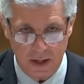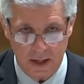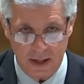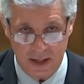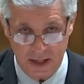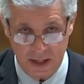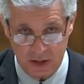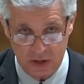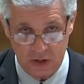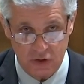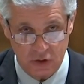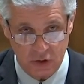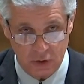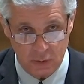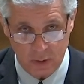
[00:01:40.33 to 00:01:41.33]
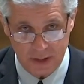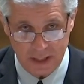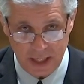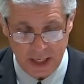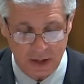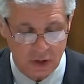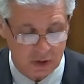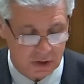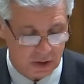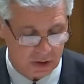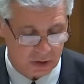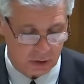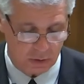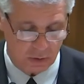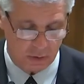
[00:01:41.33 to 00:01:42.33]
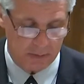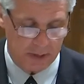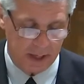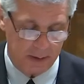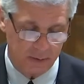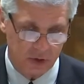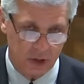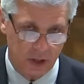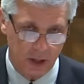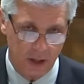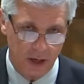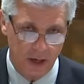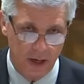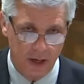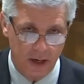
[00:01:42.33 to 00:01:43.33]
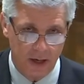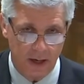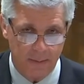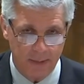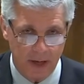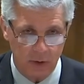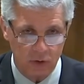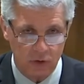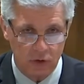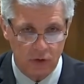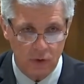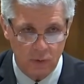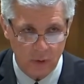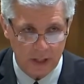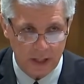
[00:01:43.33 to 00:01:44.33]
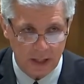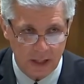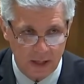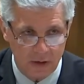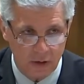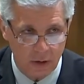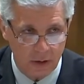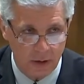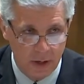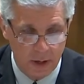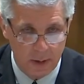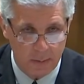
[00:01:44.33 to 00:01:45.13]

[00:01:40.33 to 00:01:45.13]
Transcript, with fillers: uh, in addition to what the agencies are doing, Madam Chair, amount to we can either